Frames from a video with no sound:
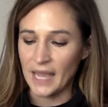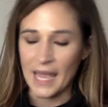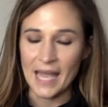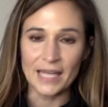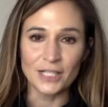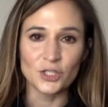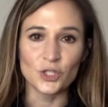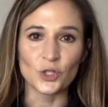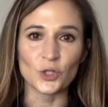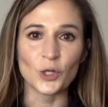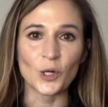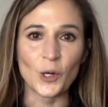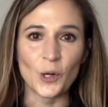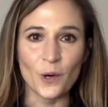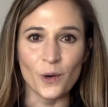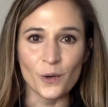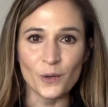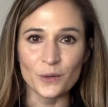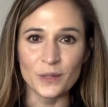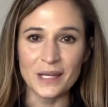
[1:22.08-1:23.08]
add your
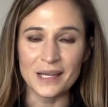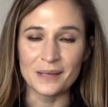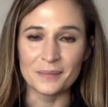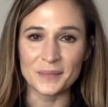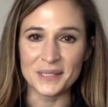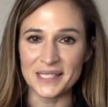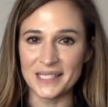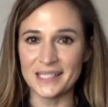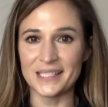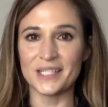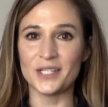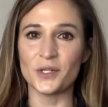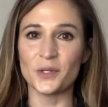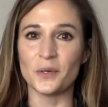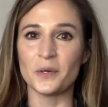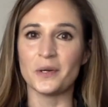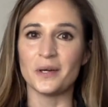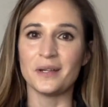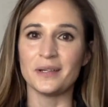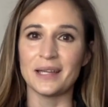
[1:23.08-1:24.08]
own MCT
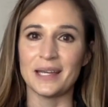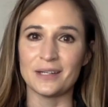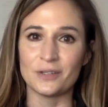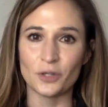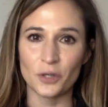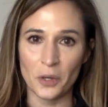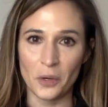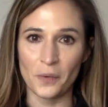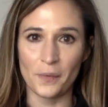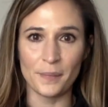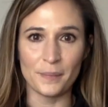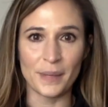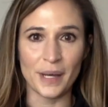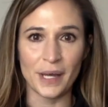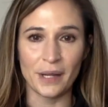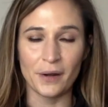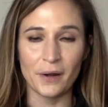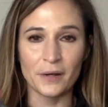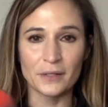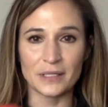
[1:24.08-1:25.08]
oil and your own
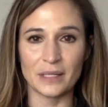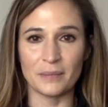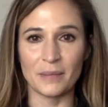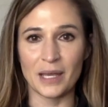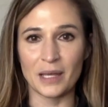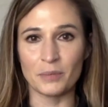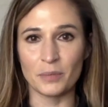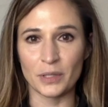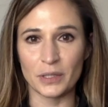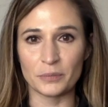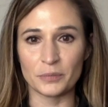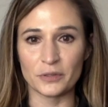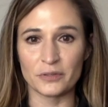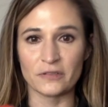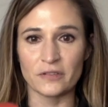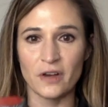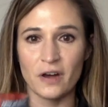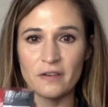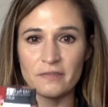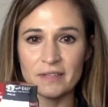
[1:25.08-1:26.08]
butter to make bulletproof
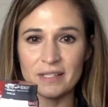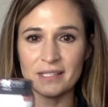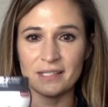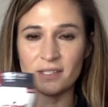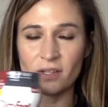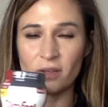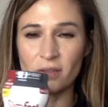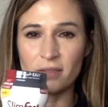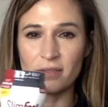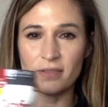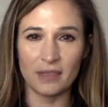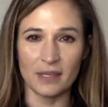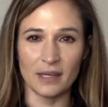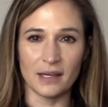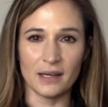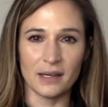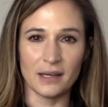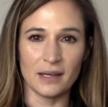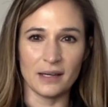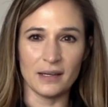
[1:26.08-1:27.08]
coffee. So
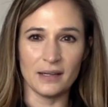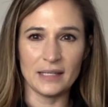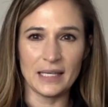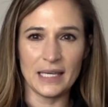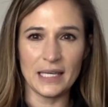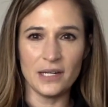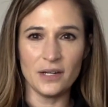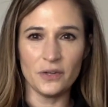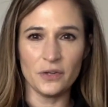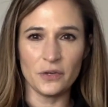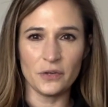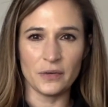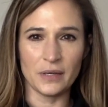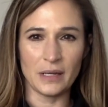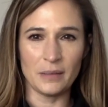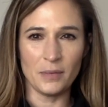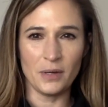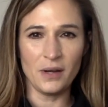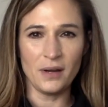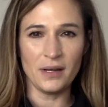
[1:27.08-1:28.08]
the Keto
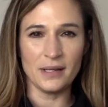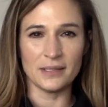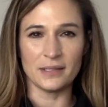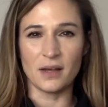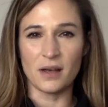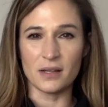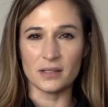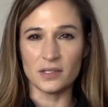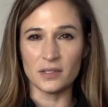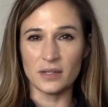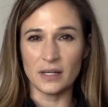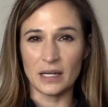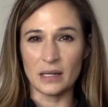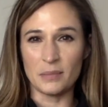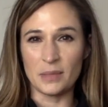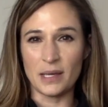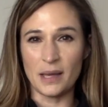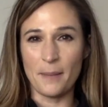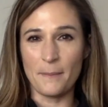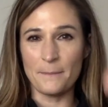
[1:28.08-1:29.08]
Creamer is also going
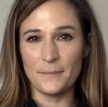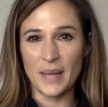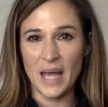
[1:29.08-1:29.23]
to be a